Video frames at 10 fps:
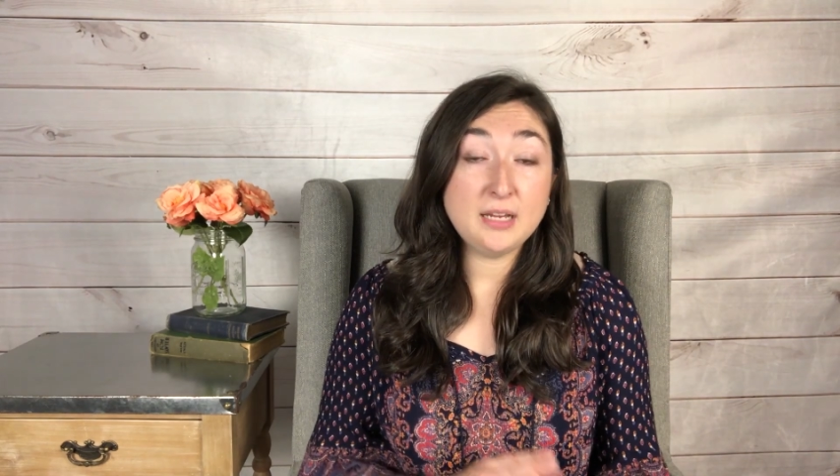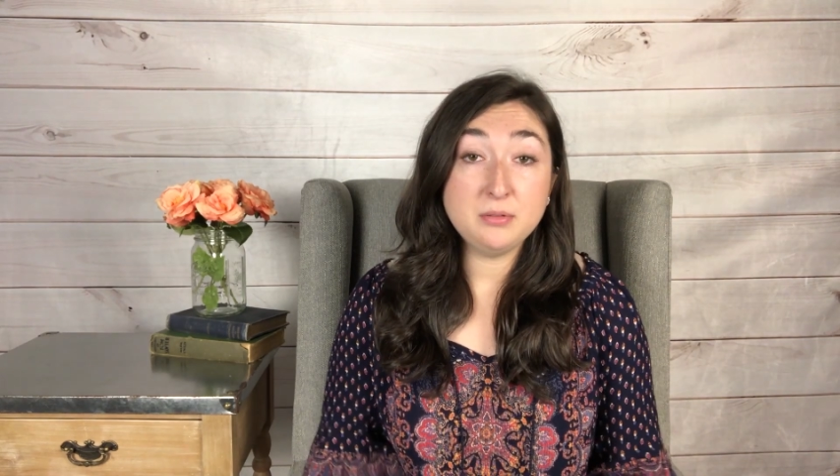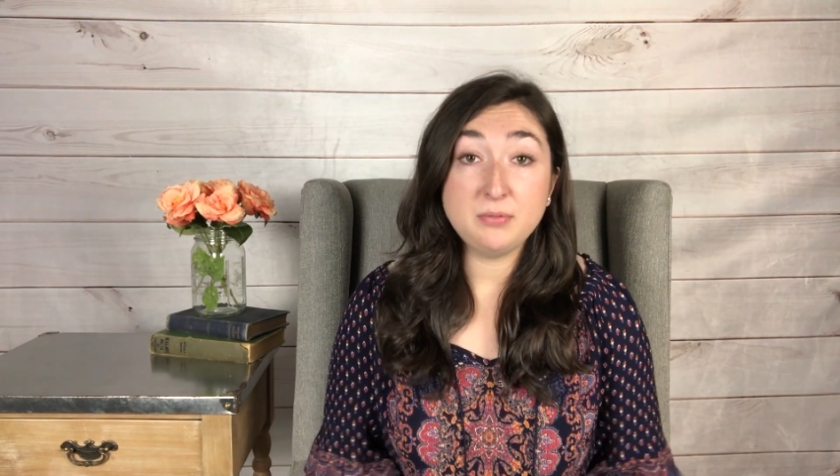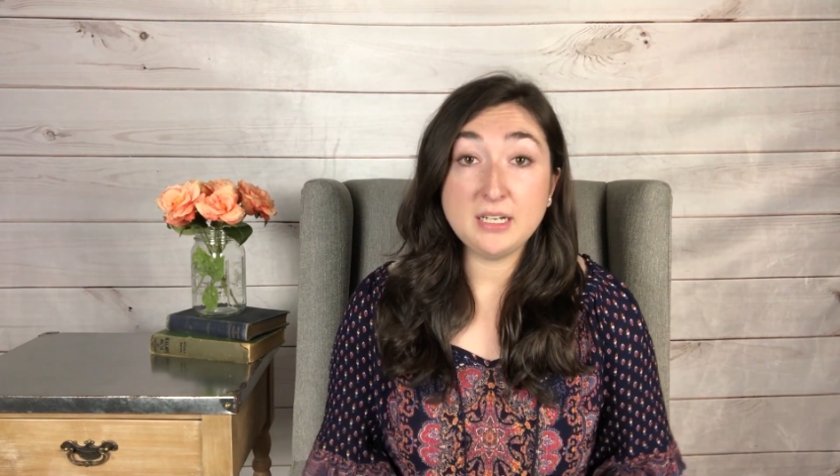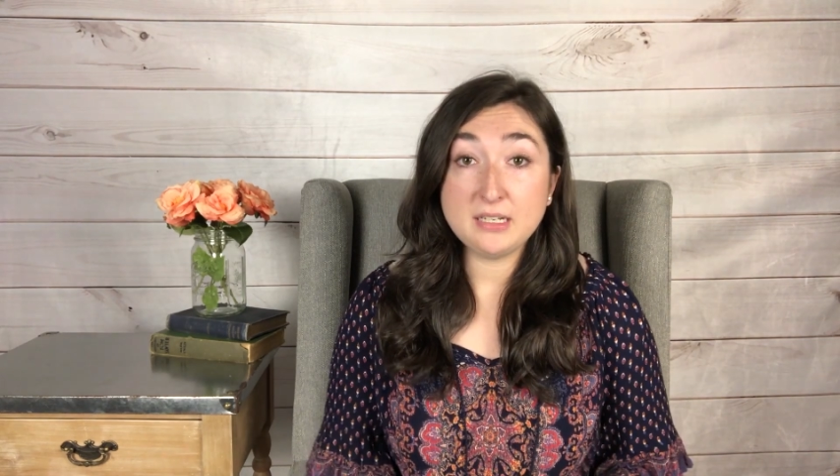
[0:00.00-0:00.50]
I
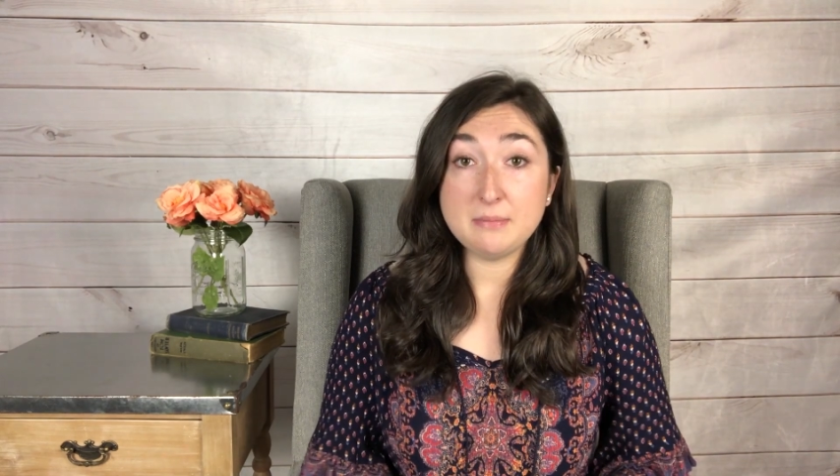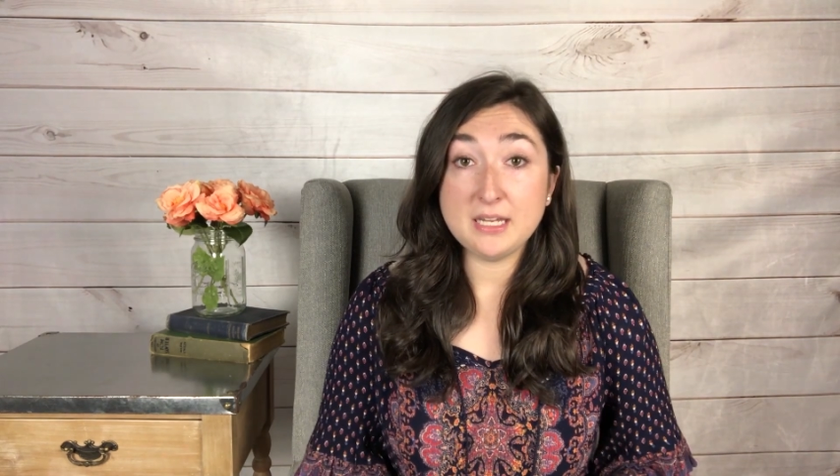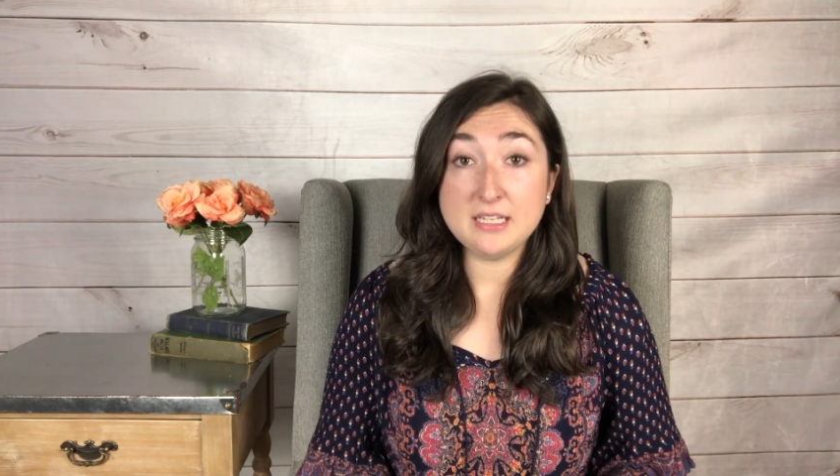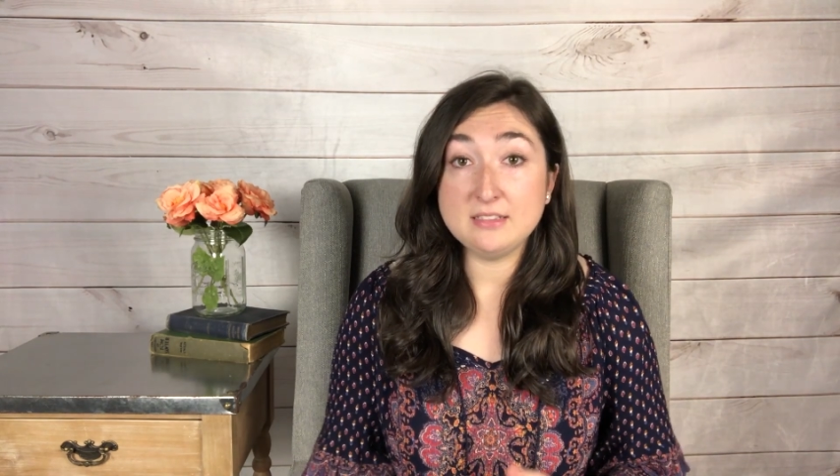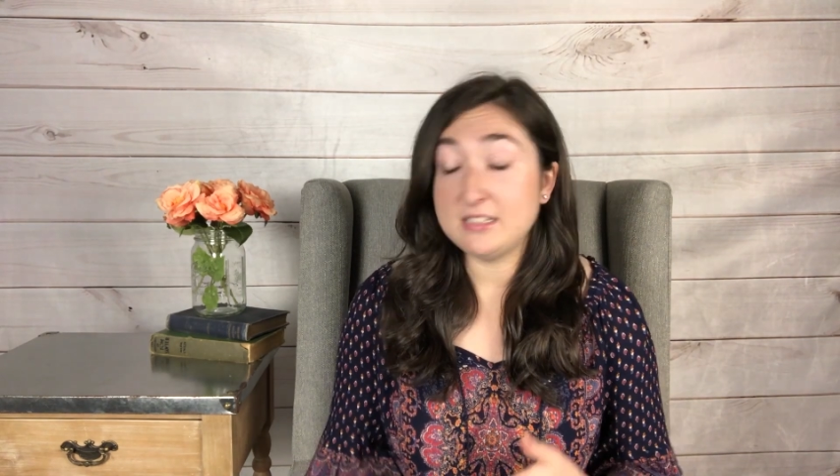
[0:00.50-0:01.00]
would
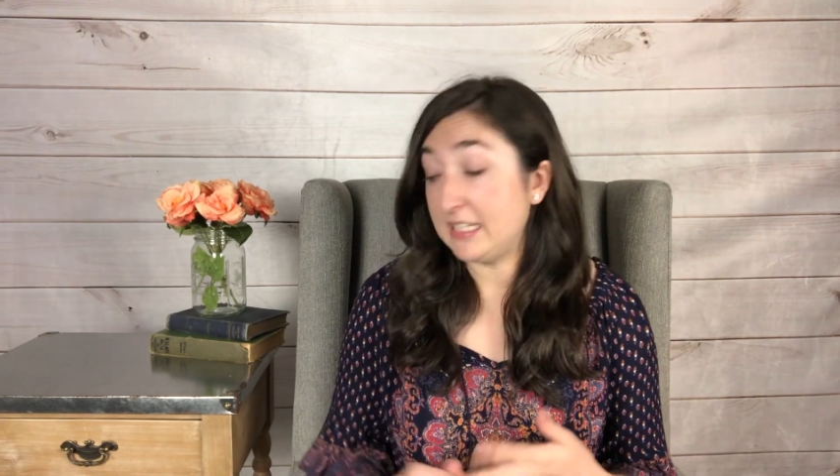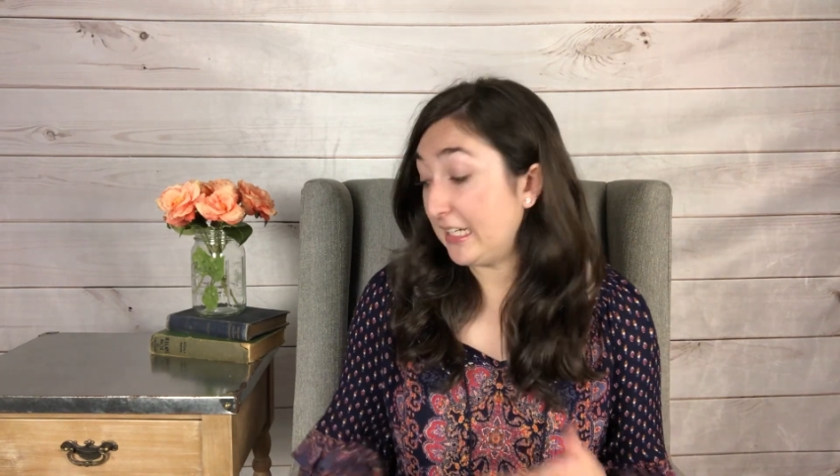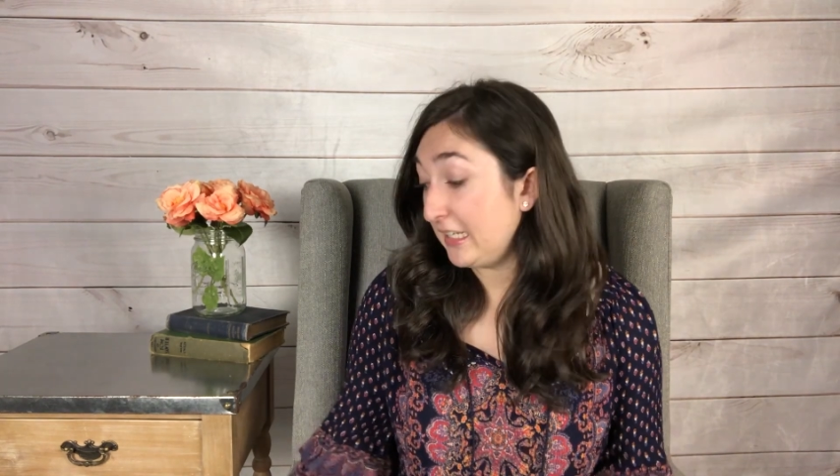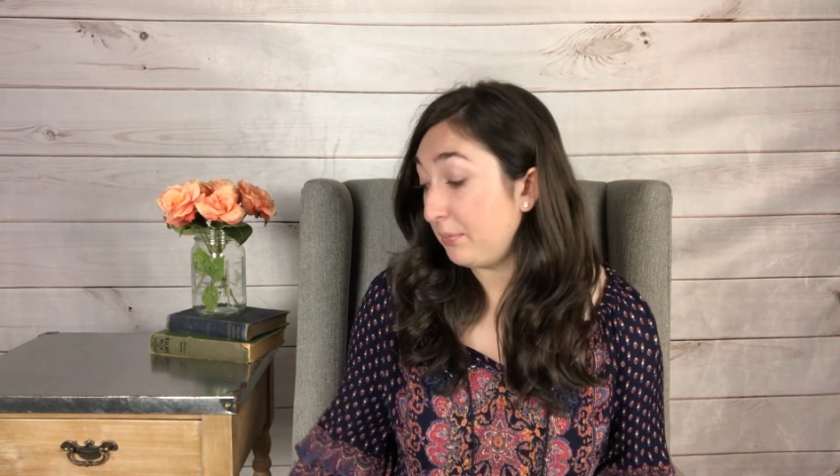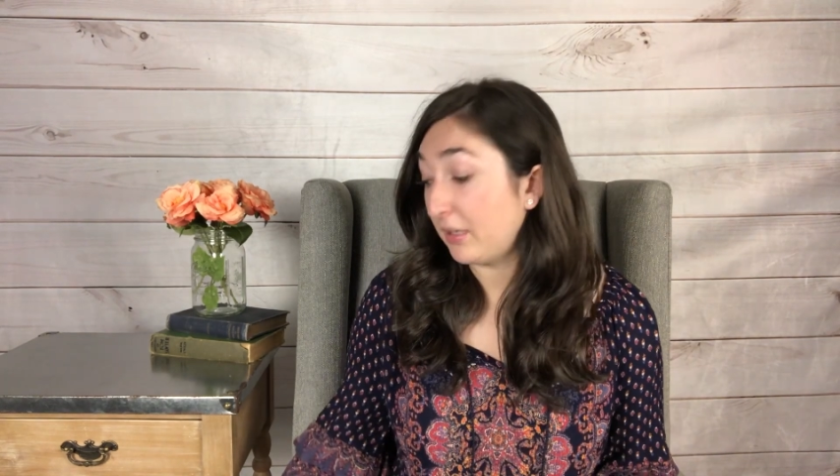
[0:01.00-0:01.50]
recommend, and
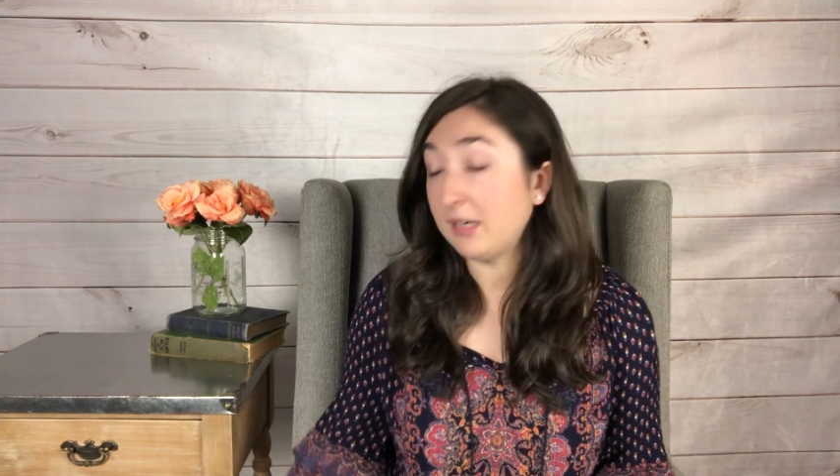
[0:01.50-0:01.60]
they keep